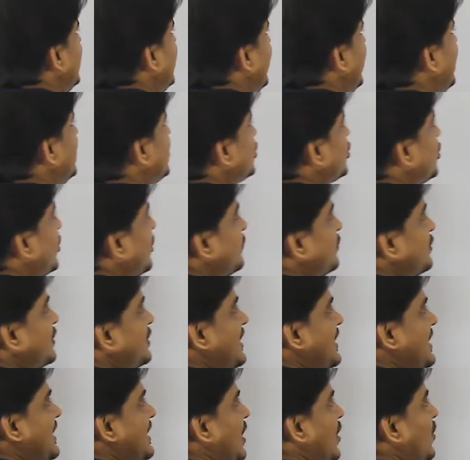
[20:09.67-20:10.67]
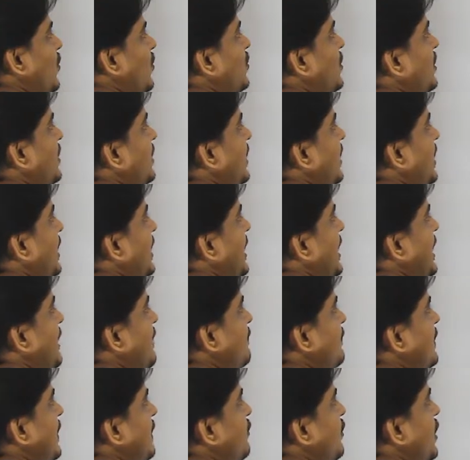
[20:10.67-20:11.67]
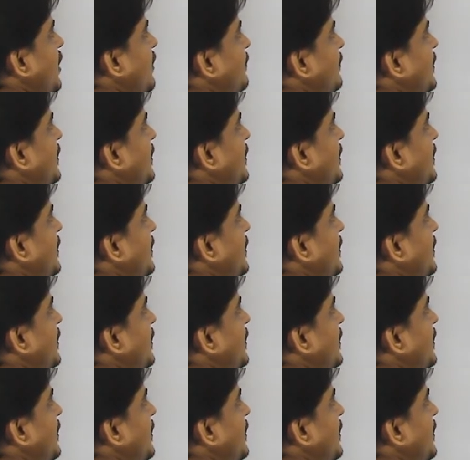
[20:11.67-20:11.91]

instead of 3 rounds, if they would have